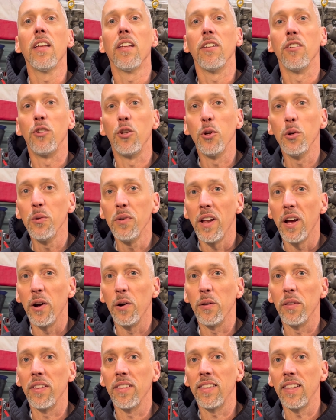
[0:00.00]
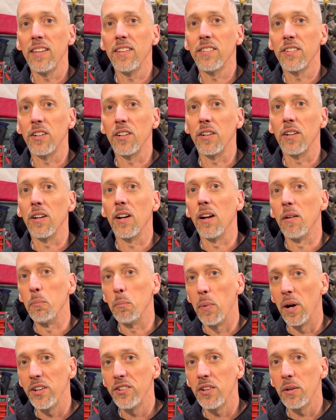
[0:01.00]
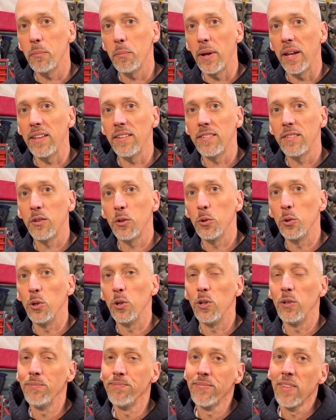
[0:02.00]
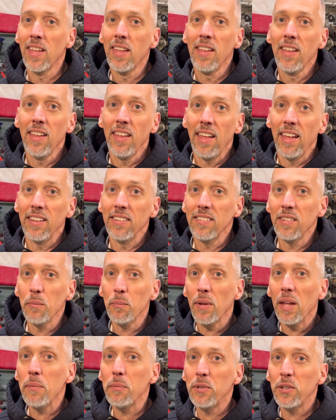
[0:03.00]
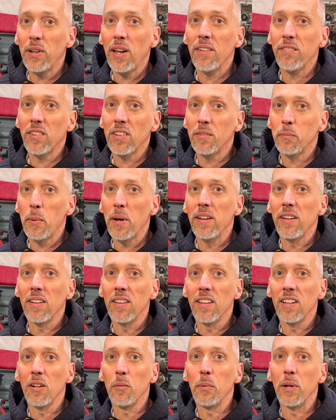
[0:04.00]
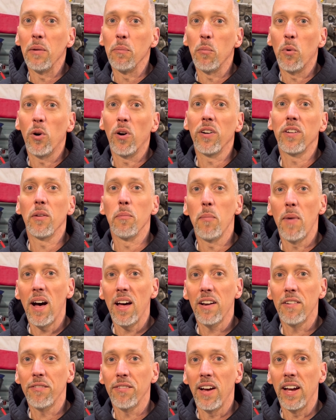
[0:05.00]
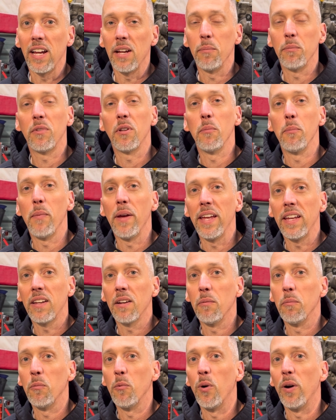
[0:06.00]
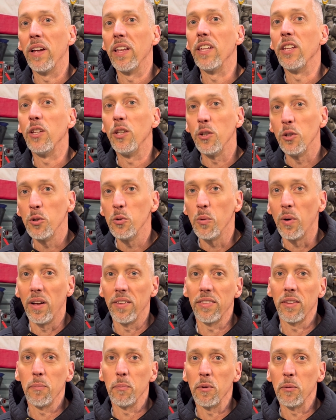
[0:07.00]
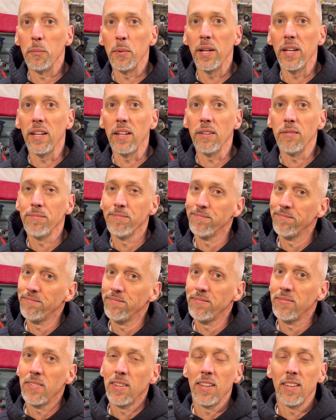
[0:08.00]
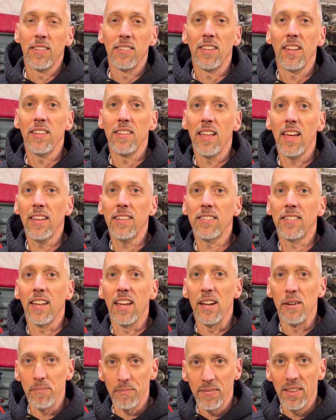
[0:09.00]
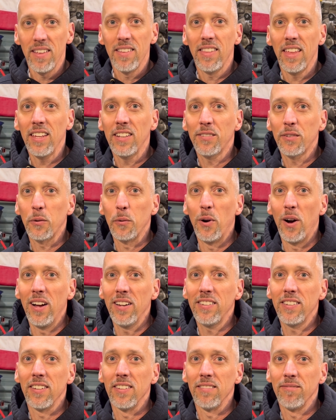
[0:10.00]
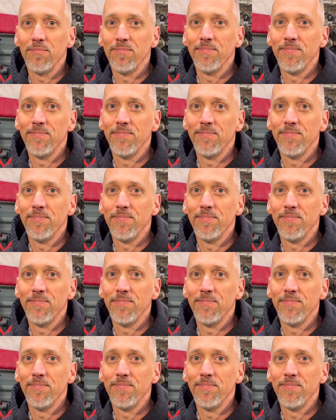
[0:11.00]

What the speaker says: Do know that these are a budget-based tool, and sometimes you have to spend a little bit more to modify them to make them what you want them to be. Till next time, thanks for watching.